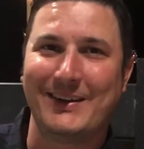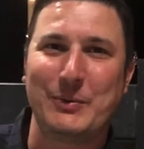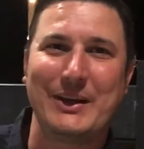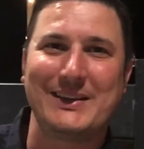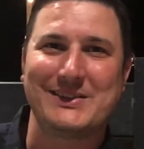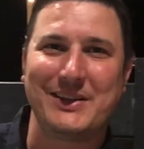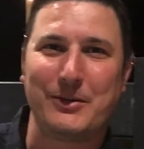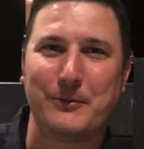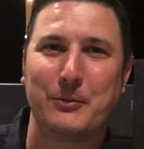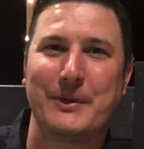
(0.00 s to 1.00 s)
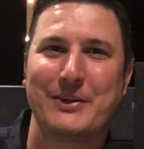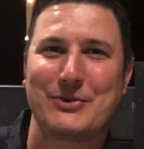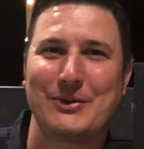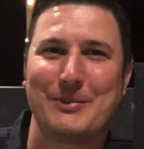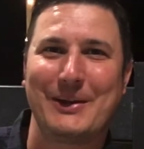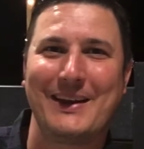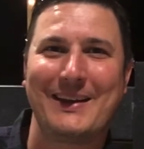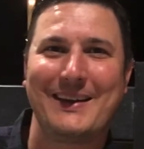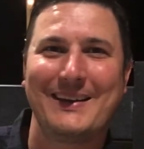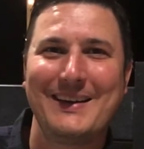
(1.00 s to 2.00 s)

We didn't see the full picture in the beginning,